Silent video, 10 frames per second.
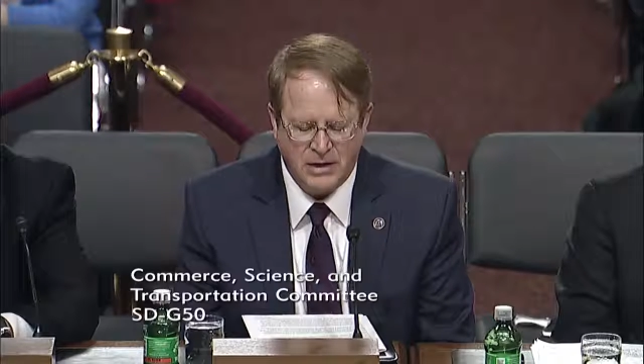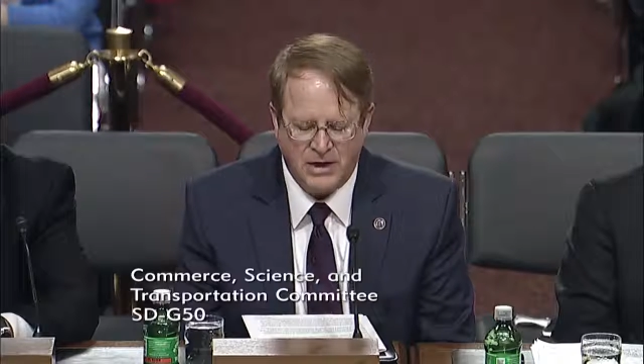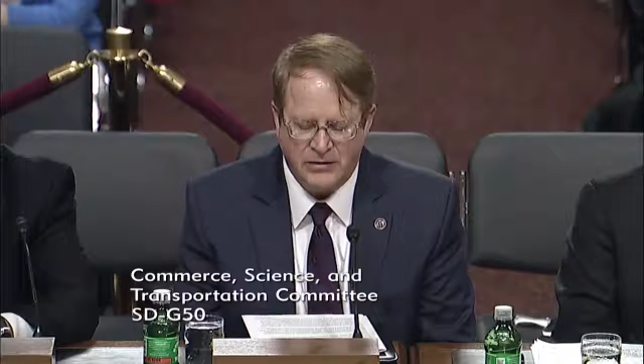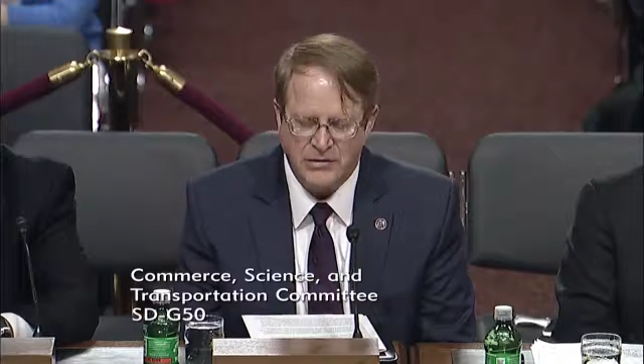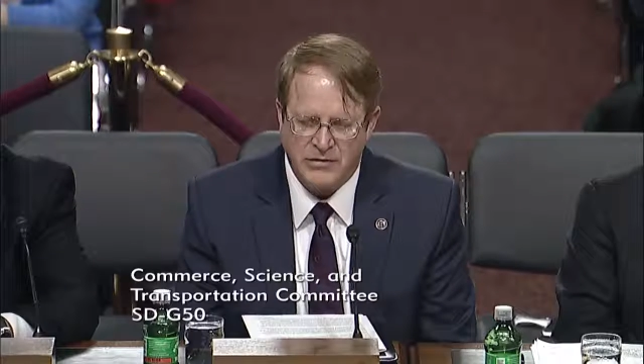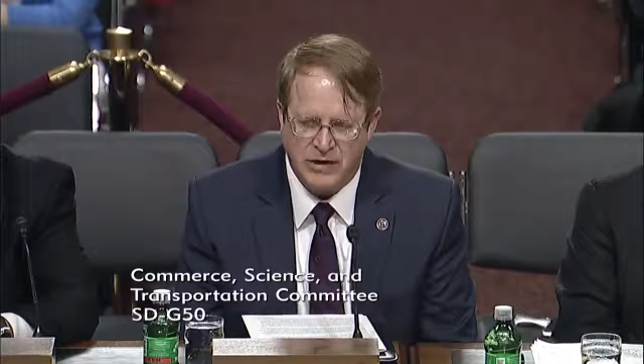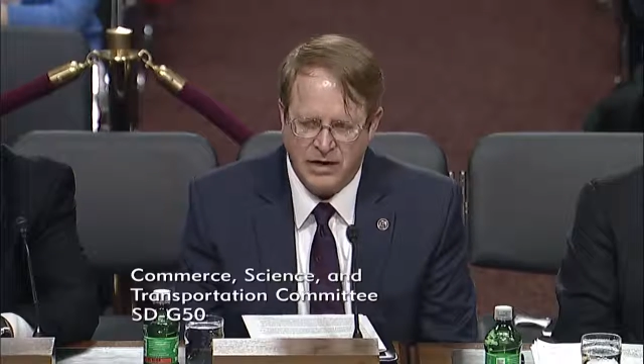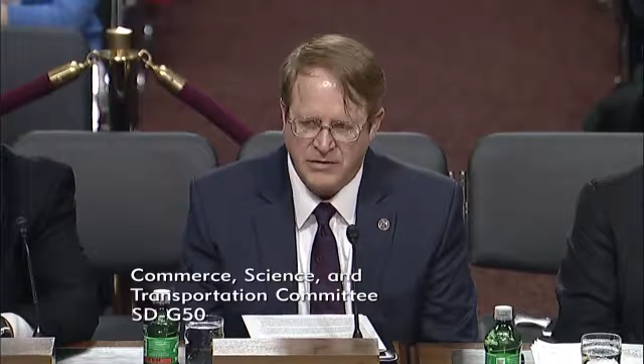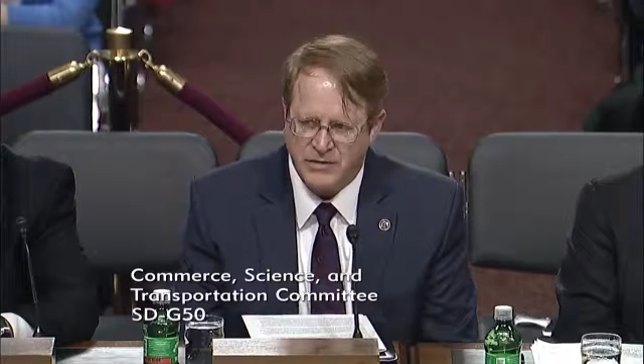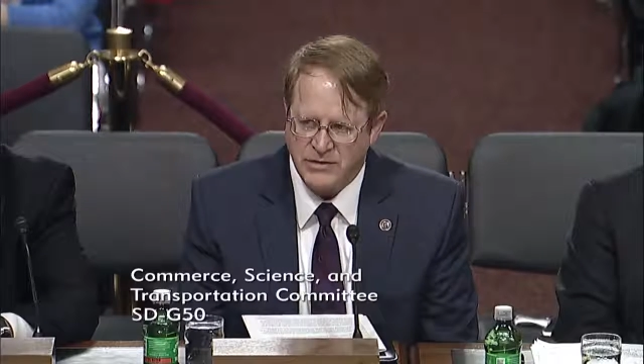And those
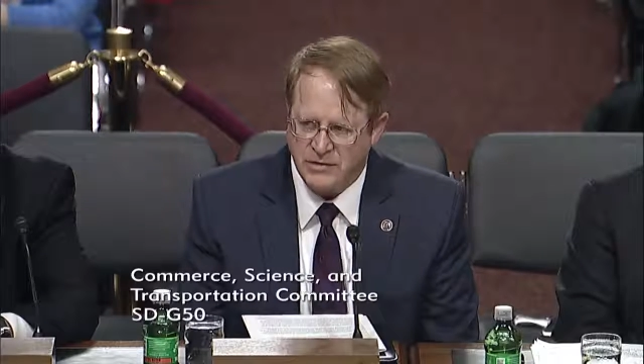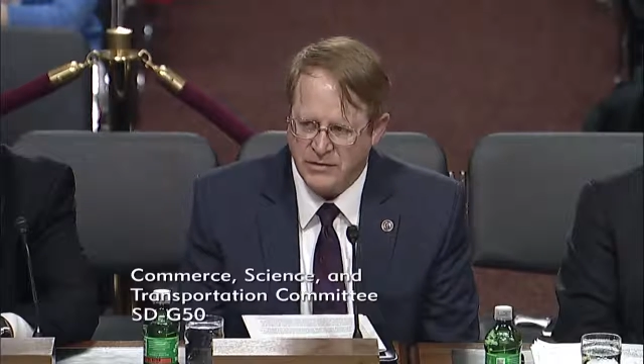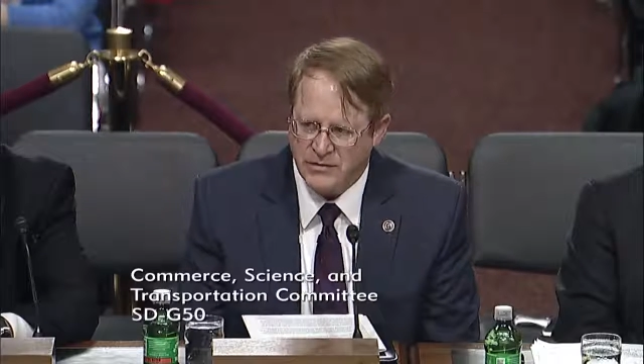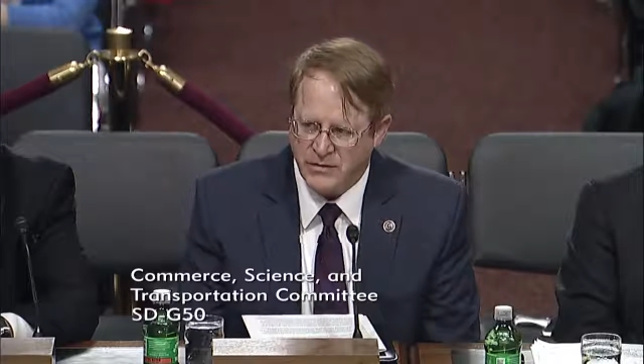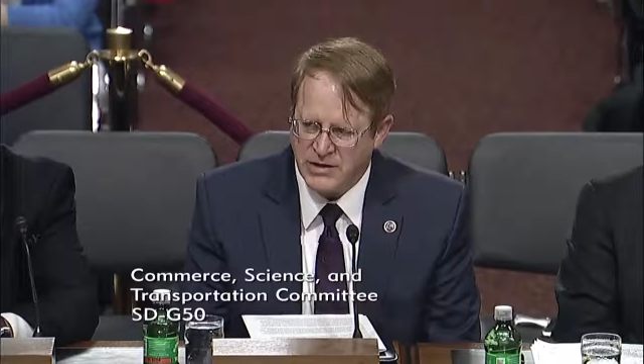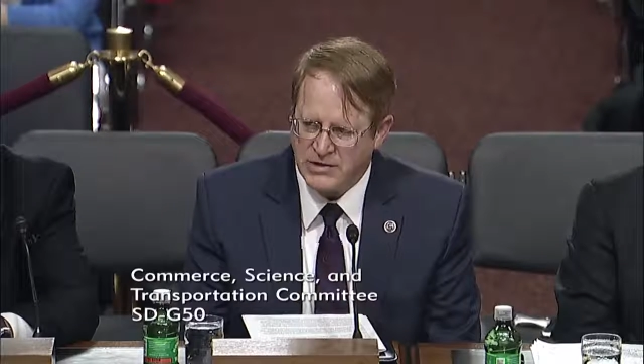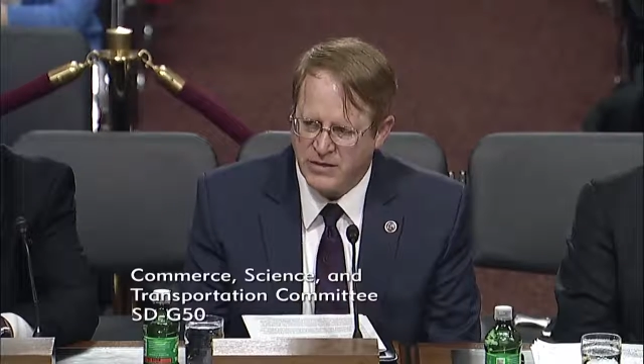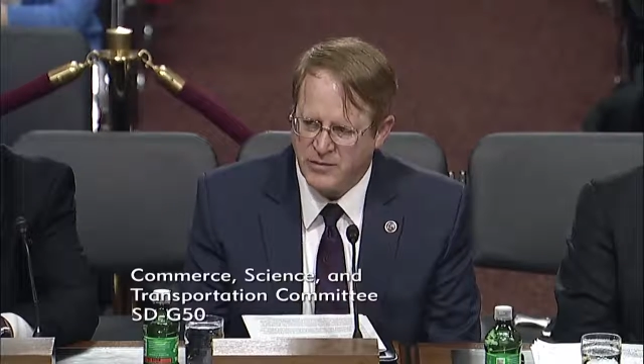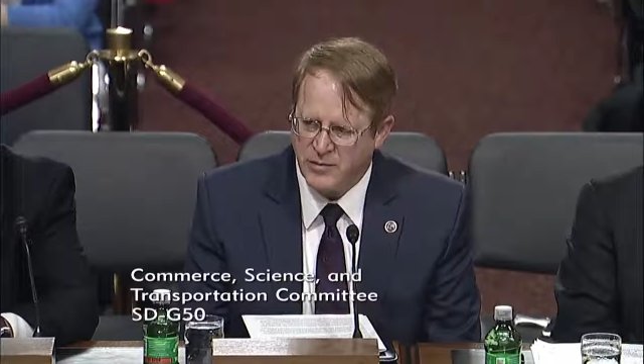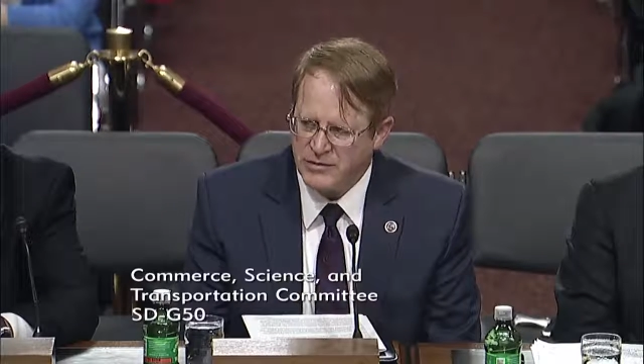graduates earn
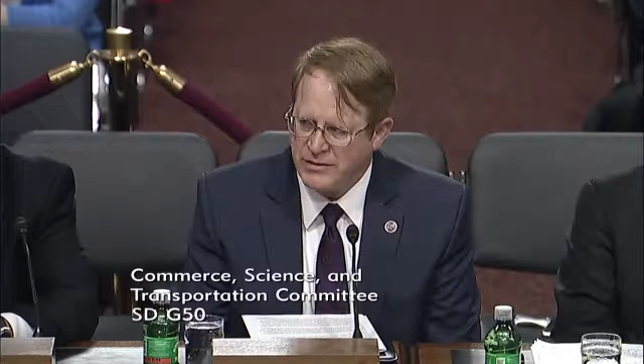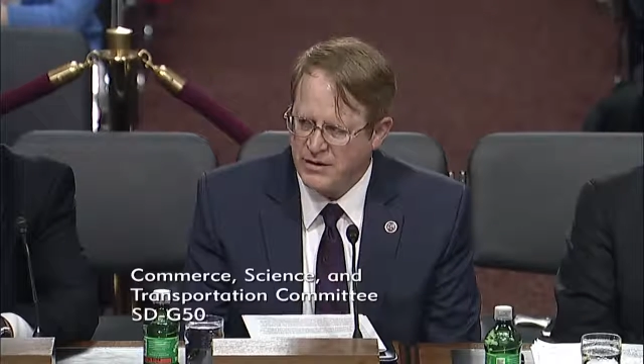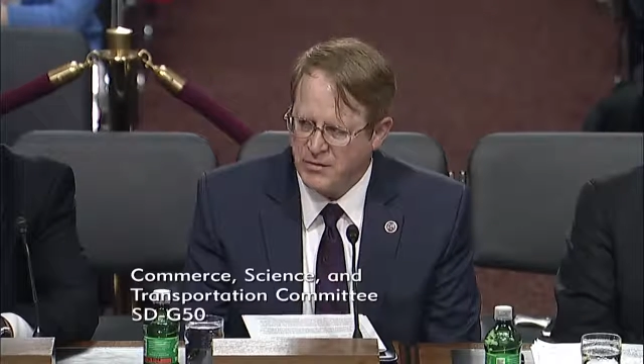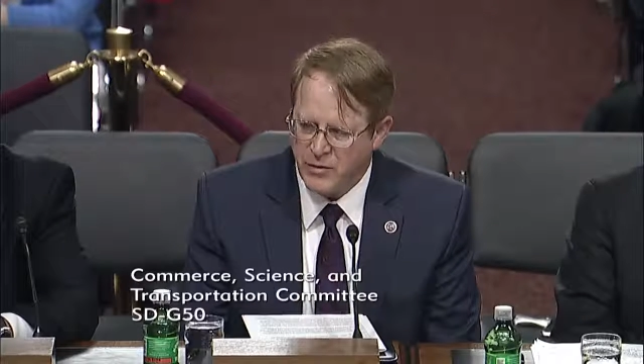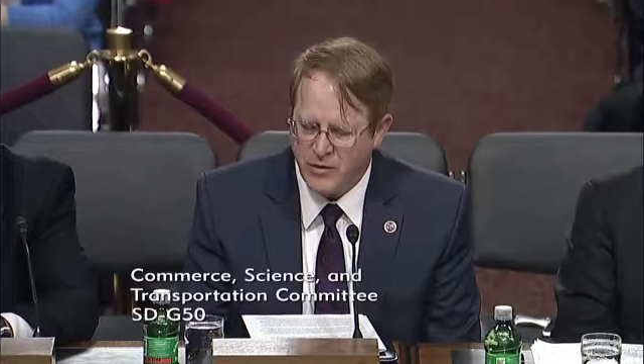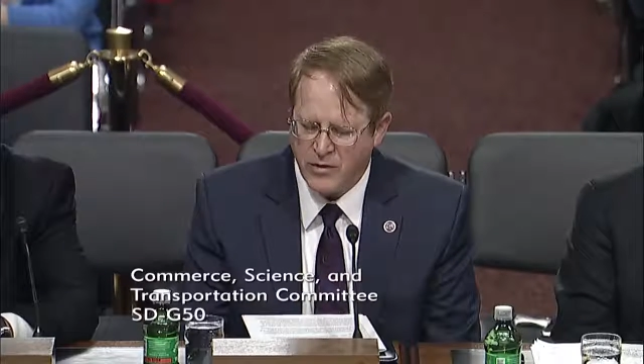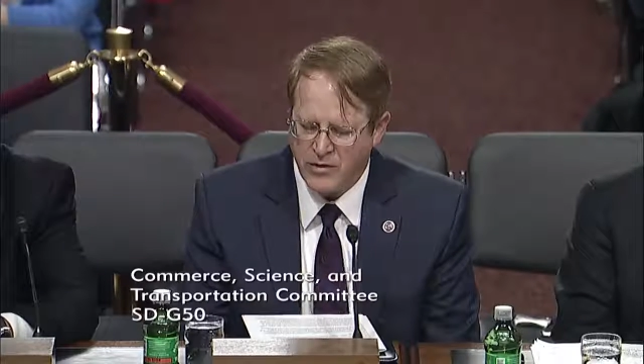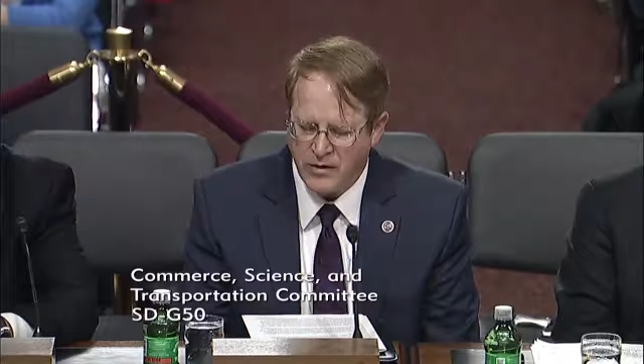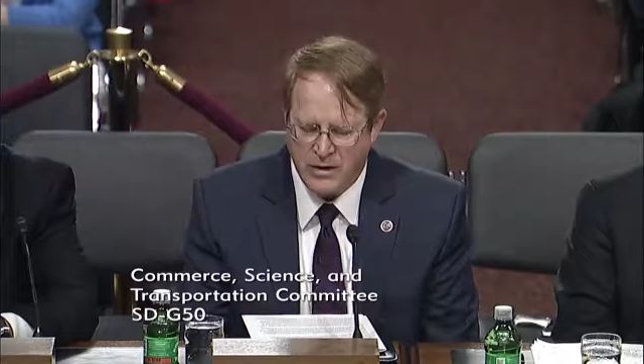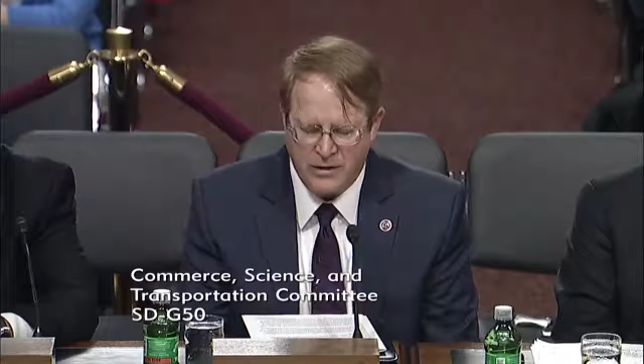27%
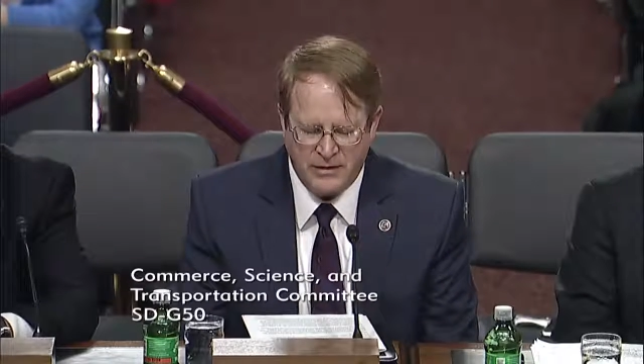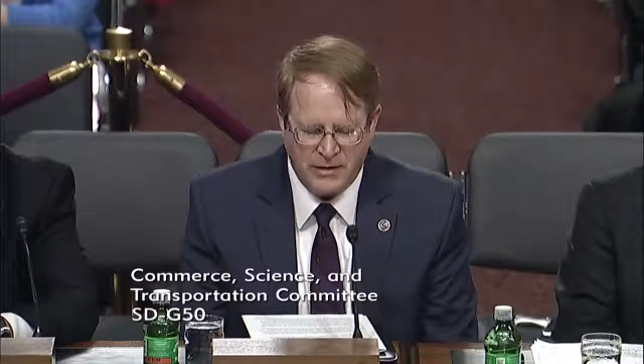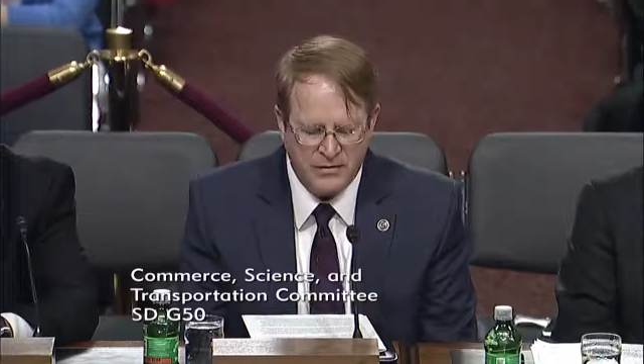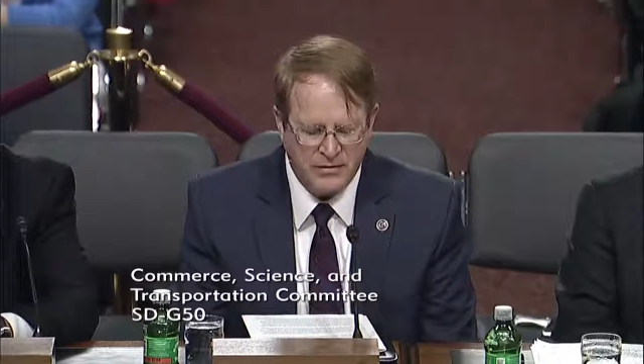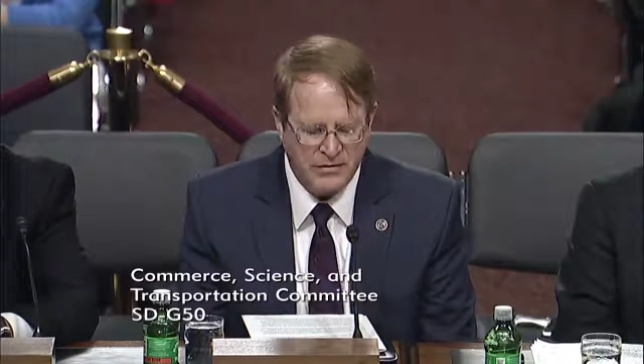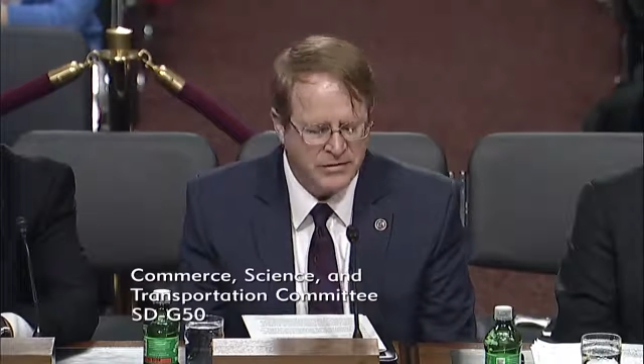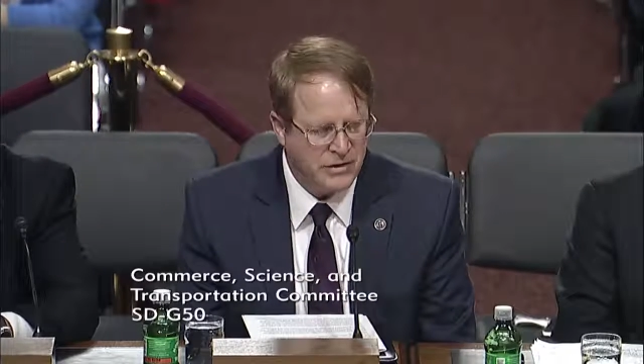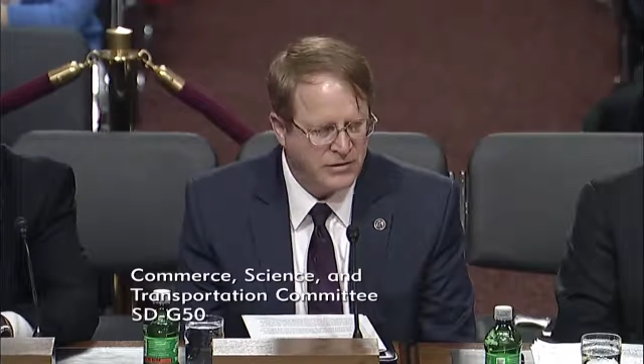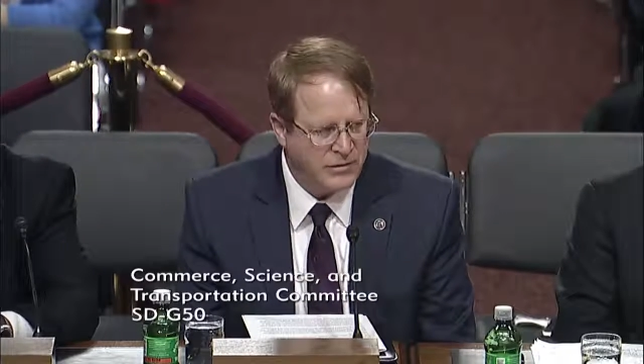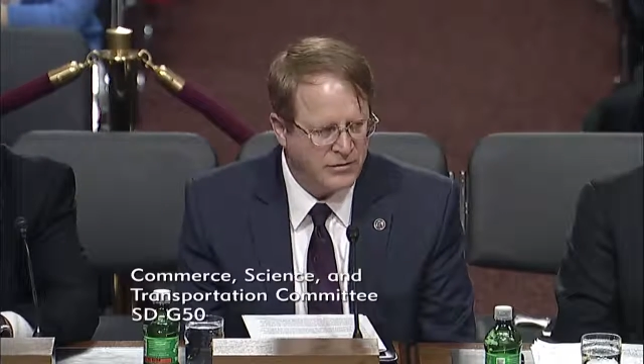more than other new
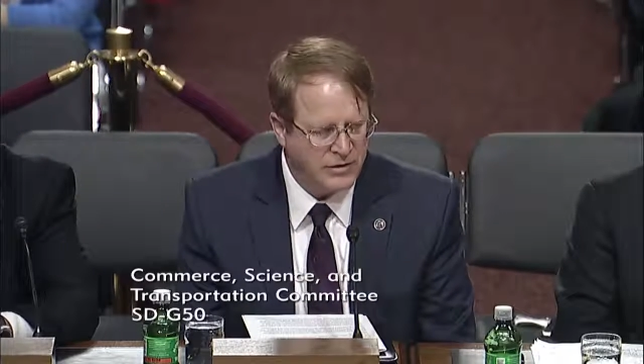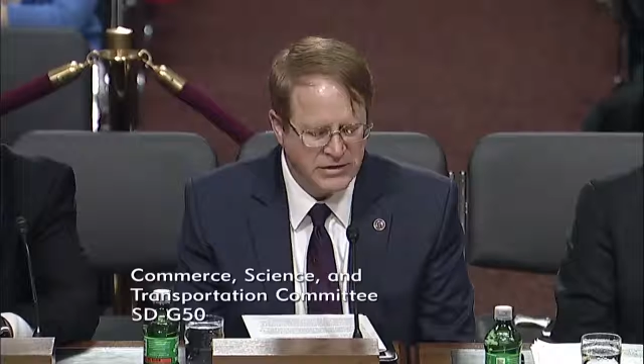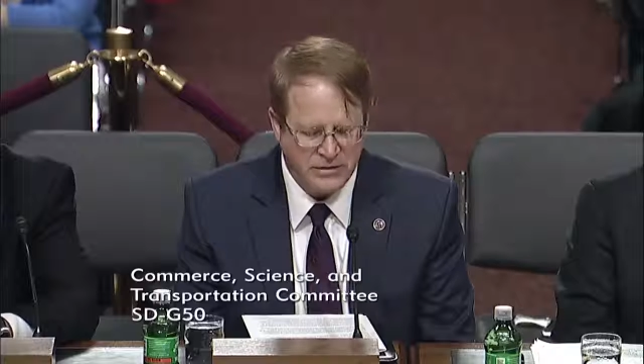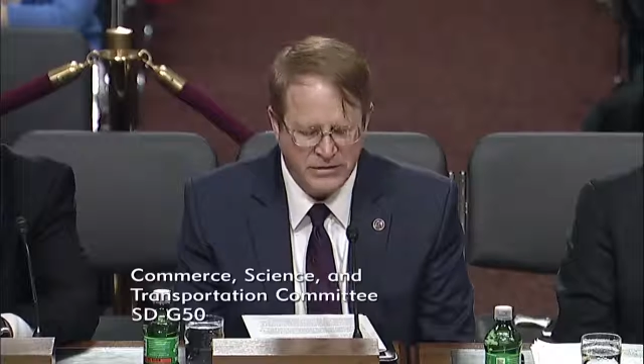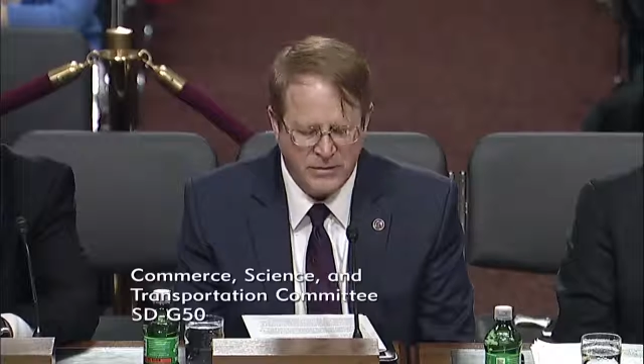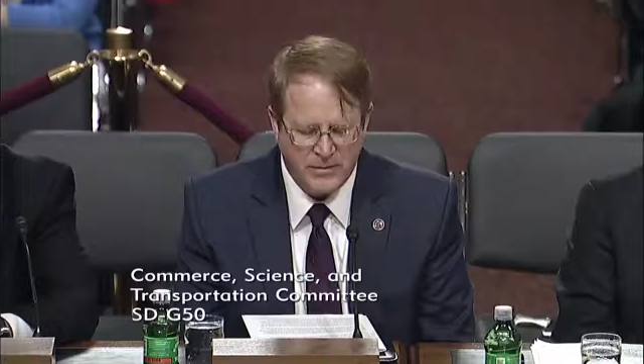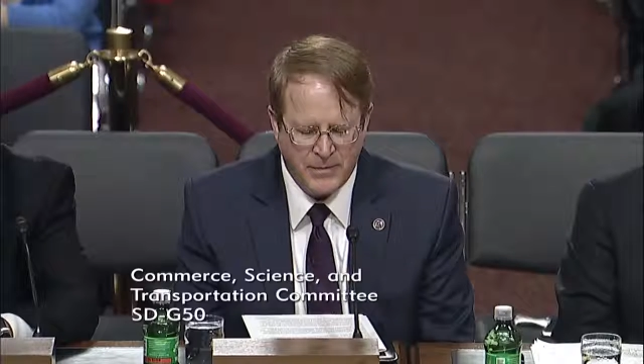starts in the regions.